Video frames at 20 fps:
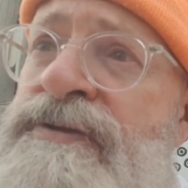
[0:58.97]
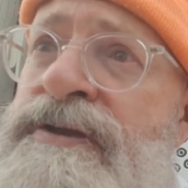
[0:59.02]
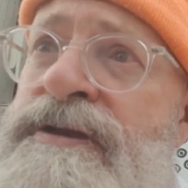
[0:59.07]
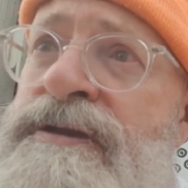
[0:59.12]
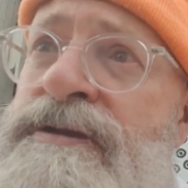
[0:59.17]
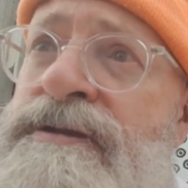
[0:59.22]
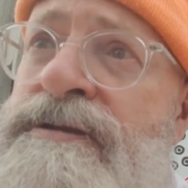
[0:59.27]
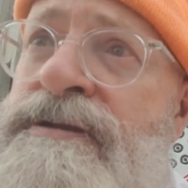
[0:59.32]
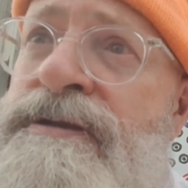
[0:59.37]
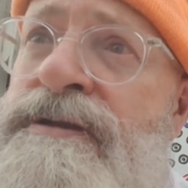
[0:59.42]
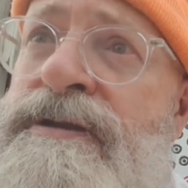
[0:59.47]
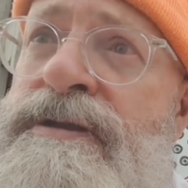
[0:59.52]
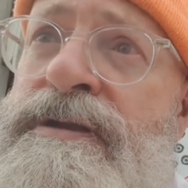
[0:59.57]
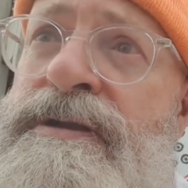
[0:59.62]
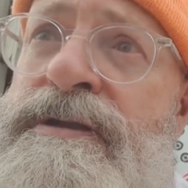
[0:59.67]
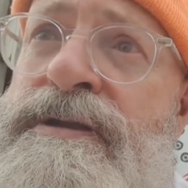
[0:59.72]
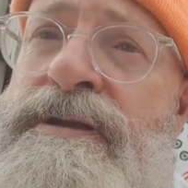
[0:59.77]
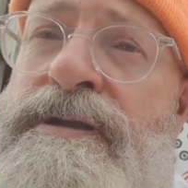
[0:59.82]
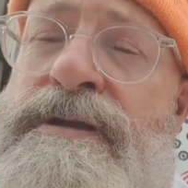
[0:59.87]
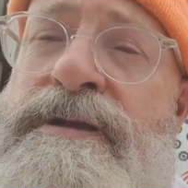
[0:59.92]
of the
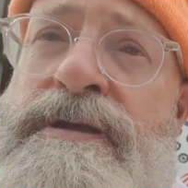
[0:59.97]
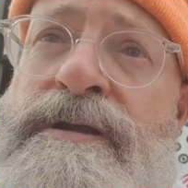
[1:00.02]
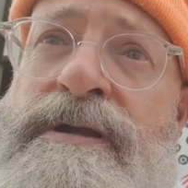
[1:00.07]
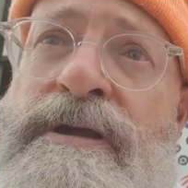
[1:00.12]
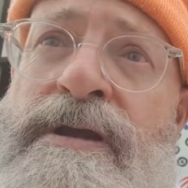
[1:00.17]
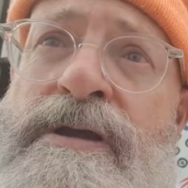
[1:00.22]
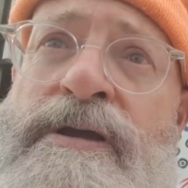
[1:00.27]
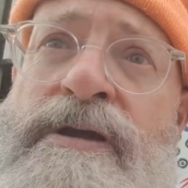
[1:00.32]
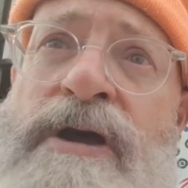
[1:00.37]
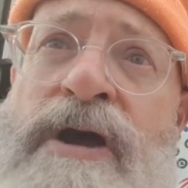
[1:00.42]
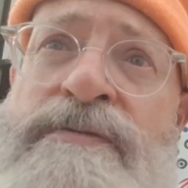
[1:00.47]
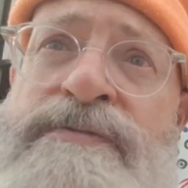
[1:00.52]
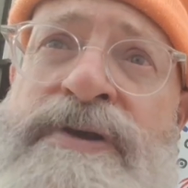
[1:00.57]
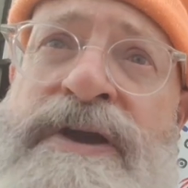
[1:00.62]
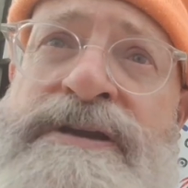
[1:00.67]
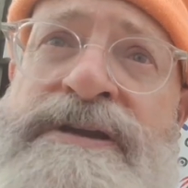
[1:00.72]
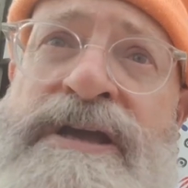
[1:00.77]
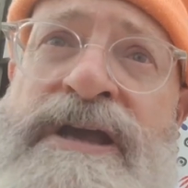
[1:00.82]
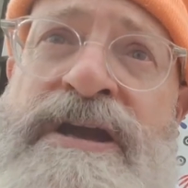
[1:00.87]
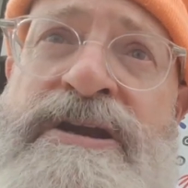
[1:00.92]
of
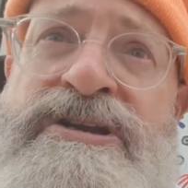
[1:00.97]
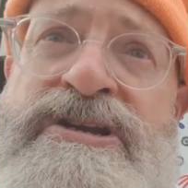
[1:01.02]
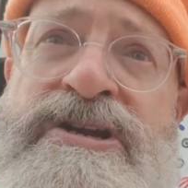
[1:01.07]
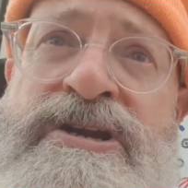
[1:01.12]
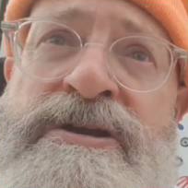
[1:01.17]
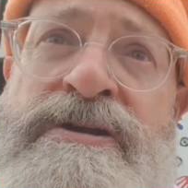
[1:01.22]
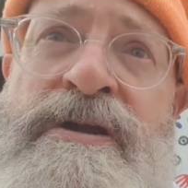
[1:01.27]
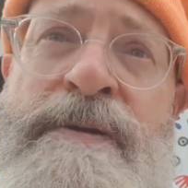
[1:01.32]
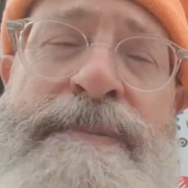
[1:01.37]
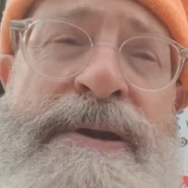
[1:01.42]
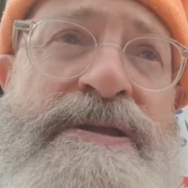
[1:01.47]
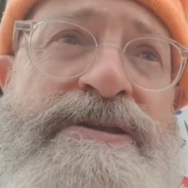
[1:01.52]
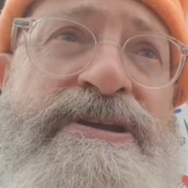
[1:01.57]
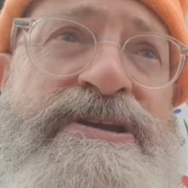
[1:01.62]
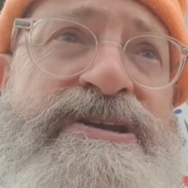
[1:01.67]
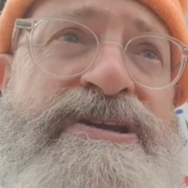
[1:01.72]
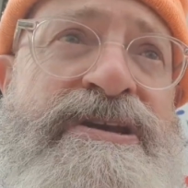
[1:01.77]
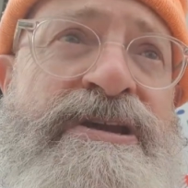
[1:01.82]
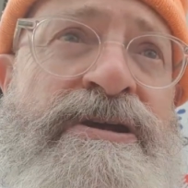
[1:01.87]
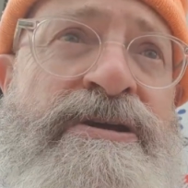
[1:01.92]
radiation, about
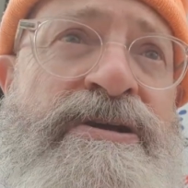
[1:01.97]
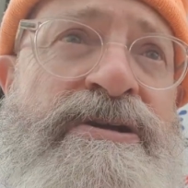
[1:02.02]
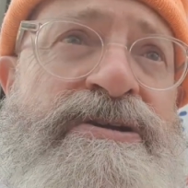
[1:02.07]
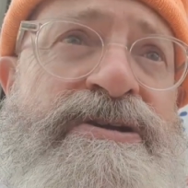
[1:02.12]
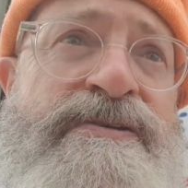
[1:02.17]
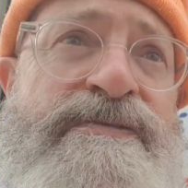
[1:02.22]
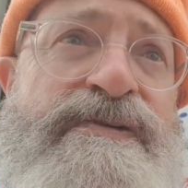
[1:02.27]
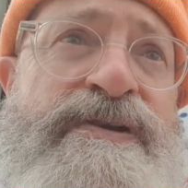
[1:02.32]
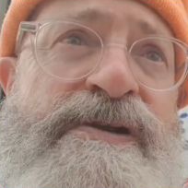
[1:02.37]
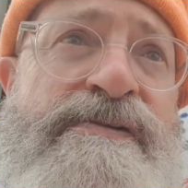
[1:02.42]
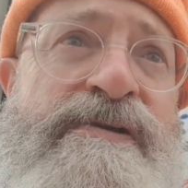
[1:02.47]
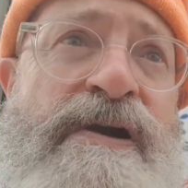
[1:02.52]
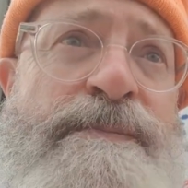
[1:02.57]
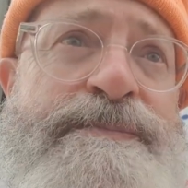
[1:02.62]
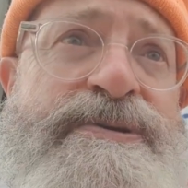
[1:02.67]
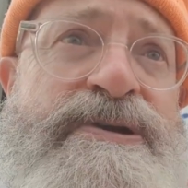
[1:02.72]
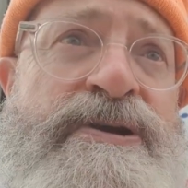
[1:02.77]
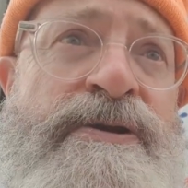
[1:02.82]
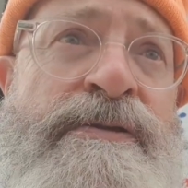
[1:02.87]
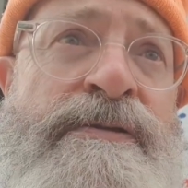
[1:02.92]
the scourge of
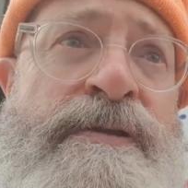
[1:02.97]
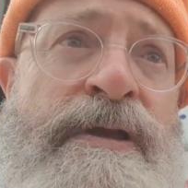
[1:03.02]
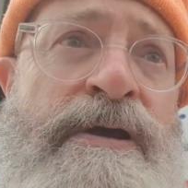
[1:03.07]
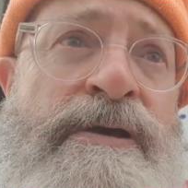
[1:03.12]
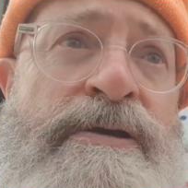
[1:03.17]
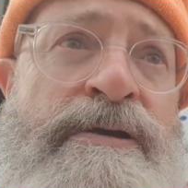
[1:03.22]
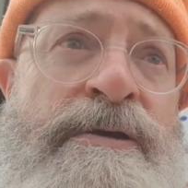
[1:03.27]
corruption